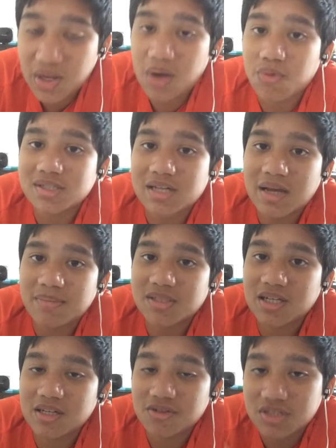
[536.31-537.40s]
Now, West Ham is
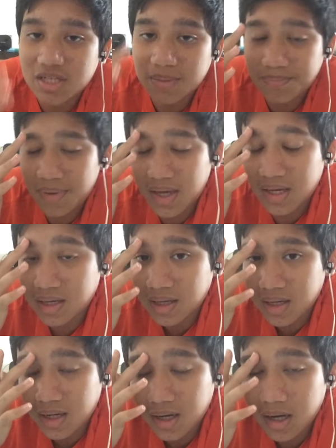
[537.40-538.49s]
an interesting pick.
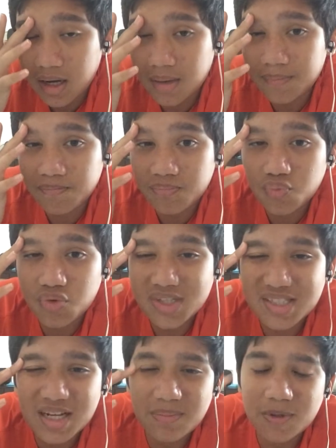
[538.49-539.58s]

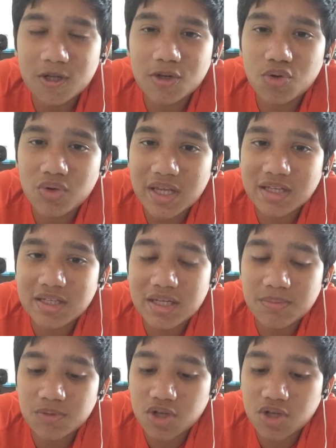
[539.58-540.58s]
West Ham are an okay team,